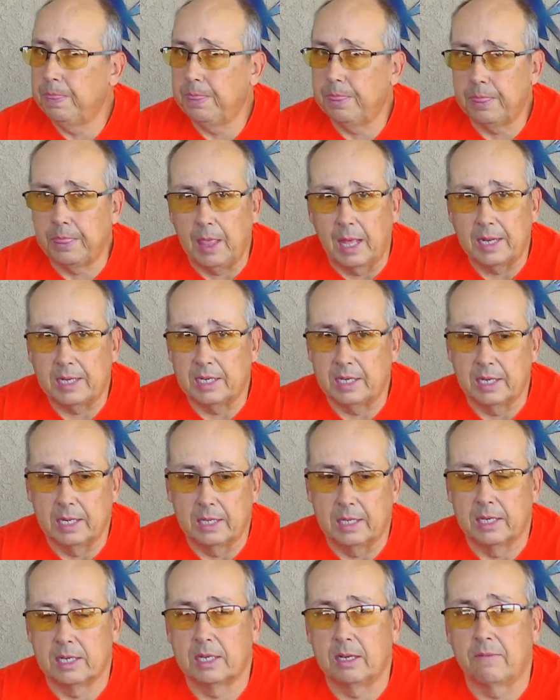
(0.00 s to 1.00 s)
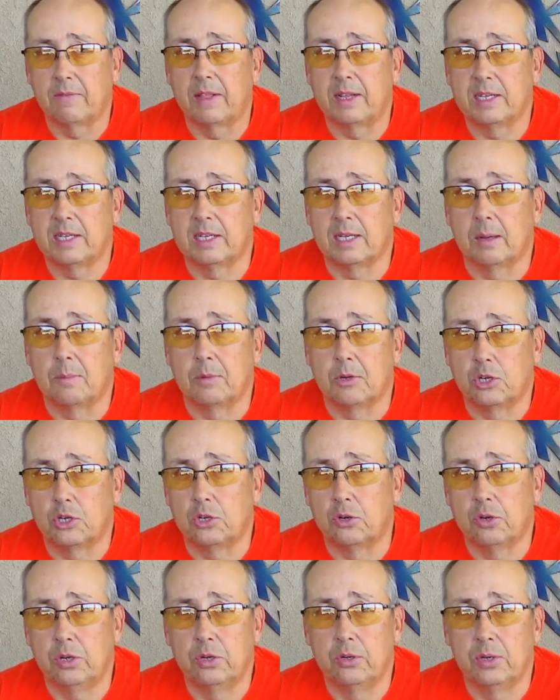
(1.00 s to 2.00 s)
That's it. The stuff I'm going to show
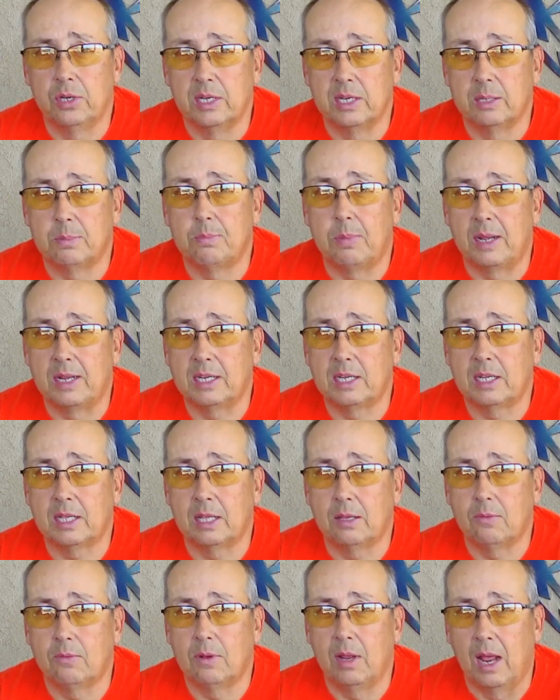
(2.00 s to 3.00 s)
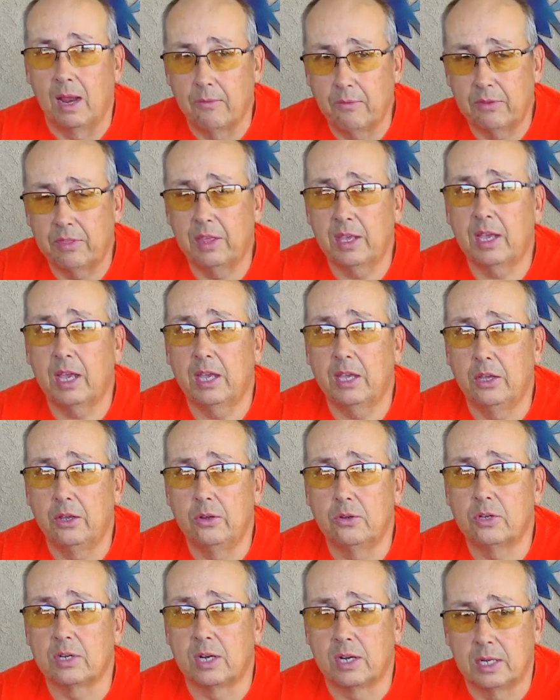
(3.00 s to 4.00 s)
you is basically everything I
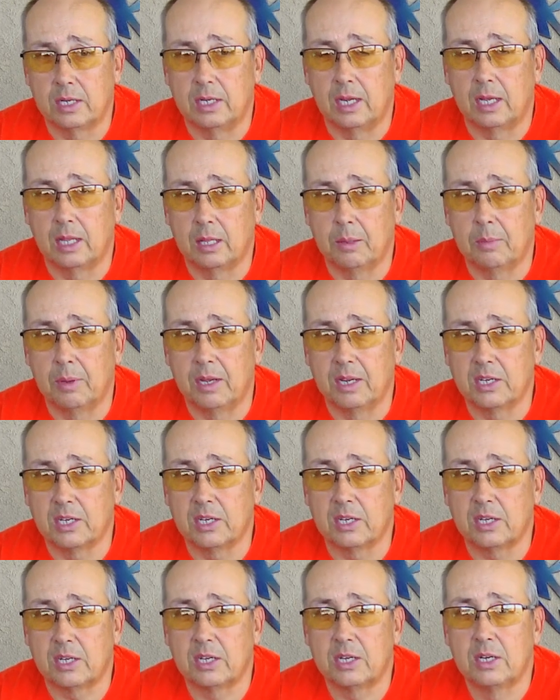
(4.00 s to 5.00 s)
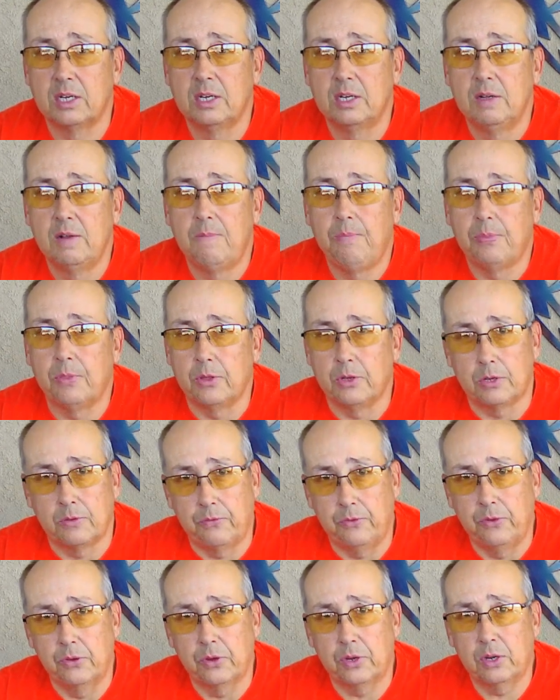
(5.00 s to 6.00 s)
use on a daily basis. There's a
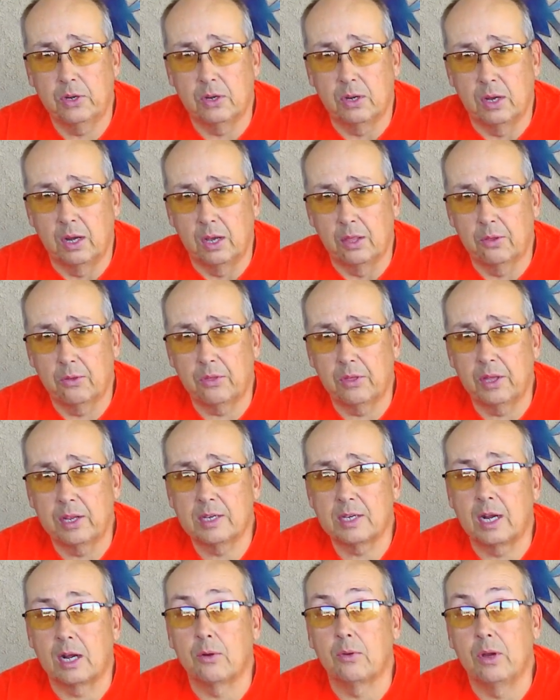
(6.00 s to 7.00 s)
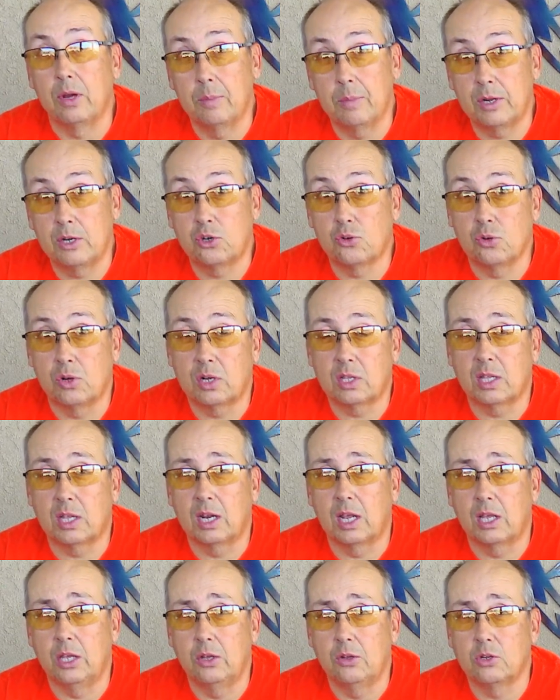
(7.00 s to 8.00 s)
few other things that are in my truck that
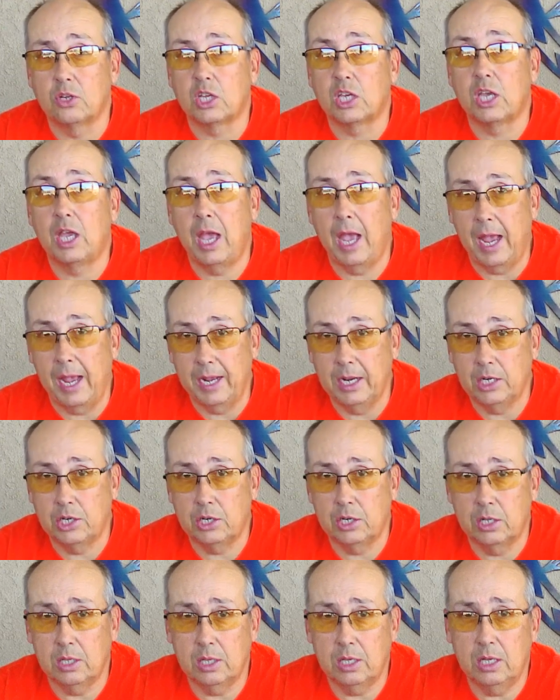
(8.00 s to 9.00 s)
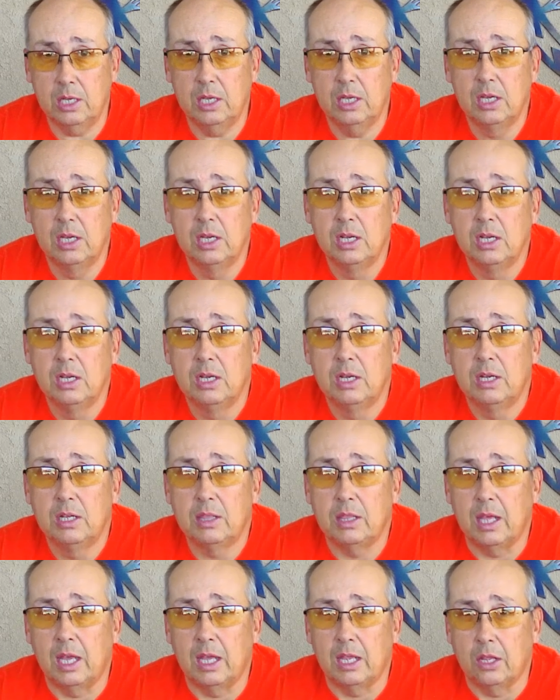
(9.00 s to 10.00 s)
I use occasionally
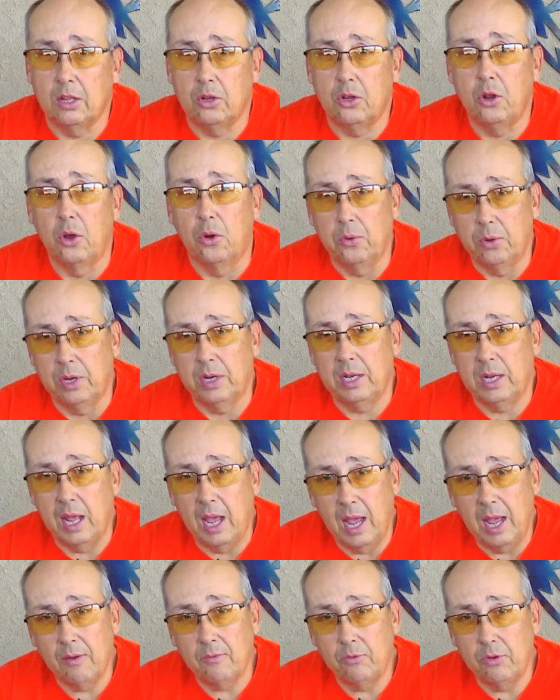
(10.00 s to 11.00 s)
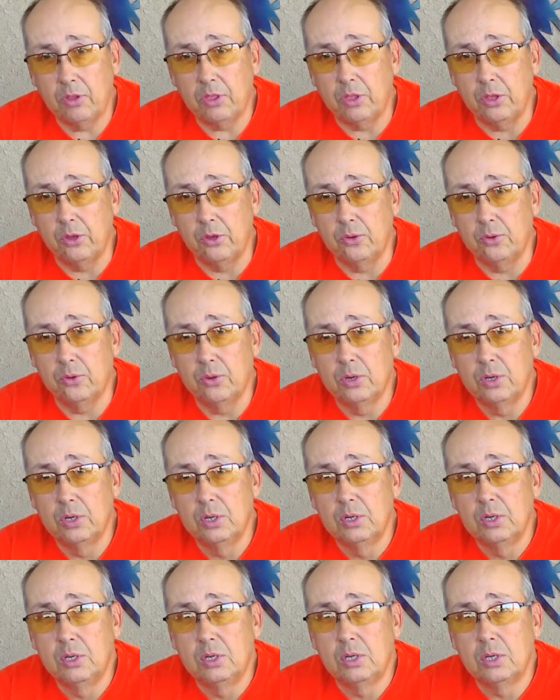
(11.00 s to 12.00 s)
that you don't need to have with you
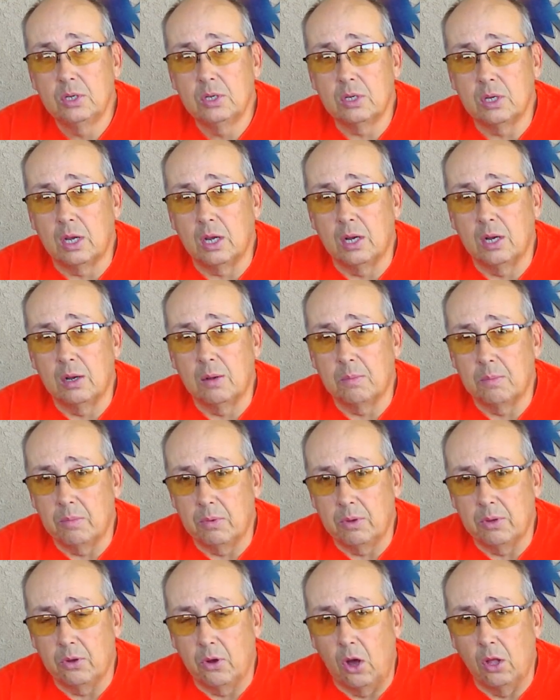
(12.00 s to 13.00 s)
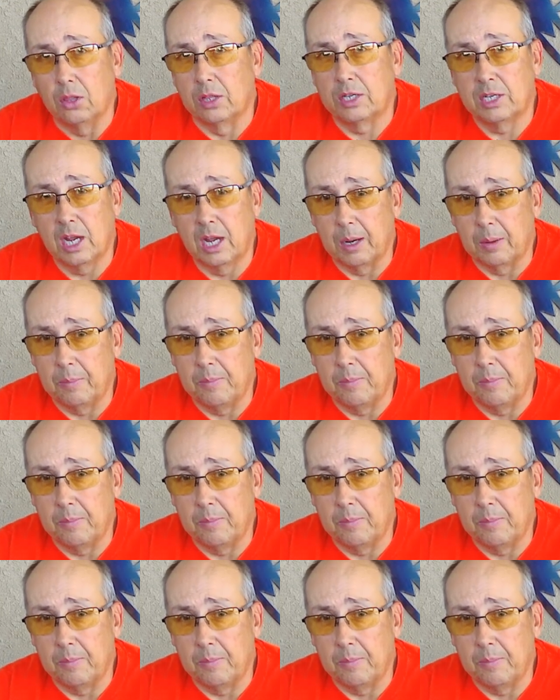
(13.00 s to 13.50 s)
all the time.